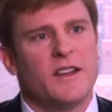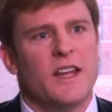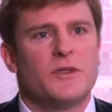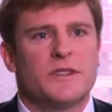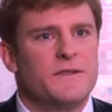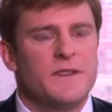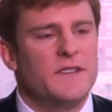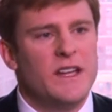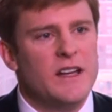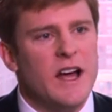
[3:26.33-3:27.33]
It was at
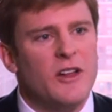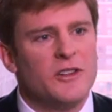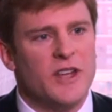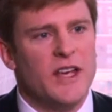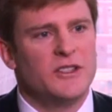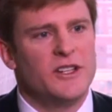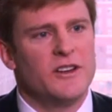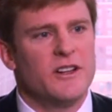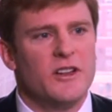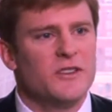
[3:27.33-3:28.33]
$15 last year
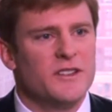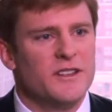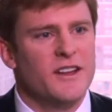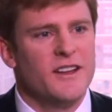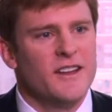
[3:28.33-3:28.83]
and closed it,